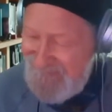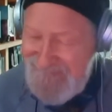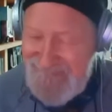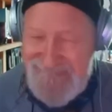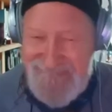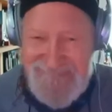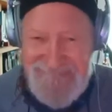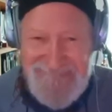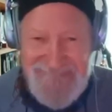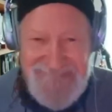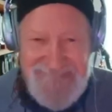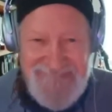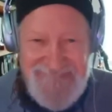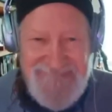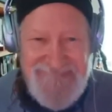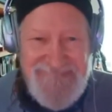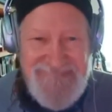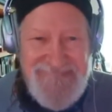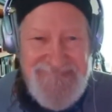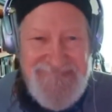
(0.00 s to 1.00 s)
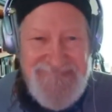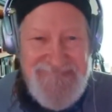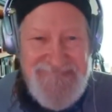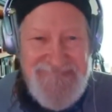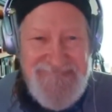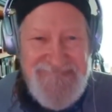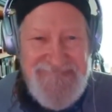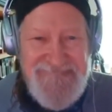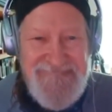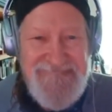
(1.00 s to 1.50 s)

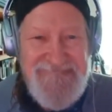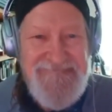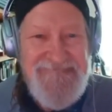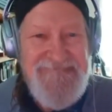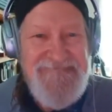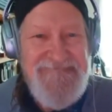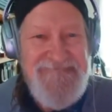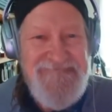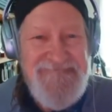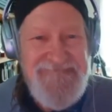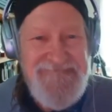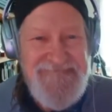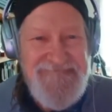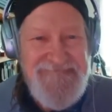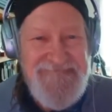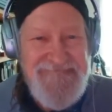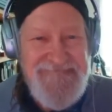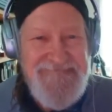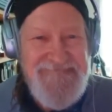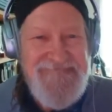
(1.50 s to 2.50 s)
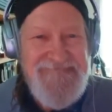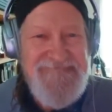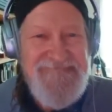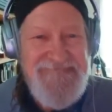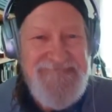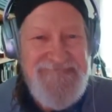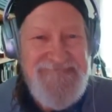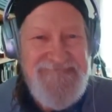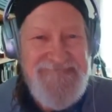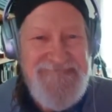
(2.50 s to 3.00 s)

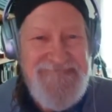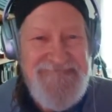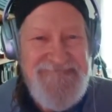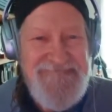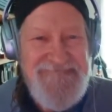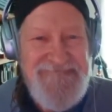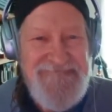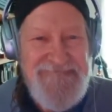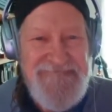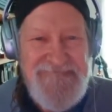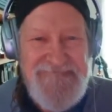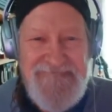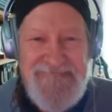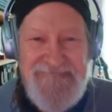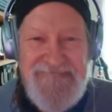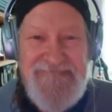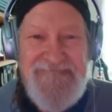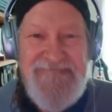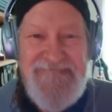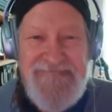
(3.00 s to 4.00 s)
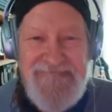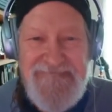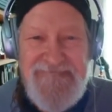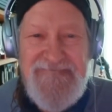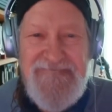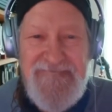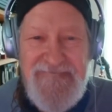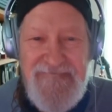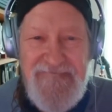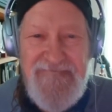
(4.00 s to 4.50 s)

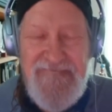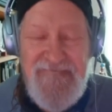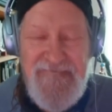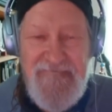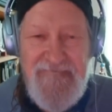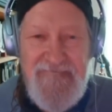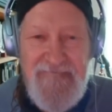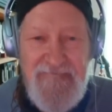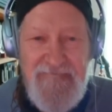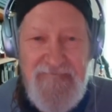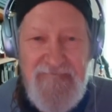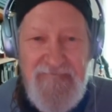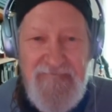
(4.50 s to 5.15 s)
(silent)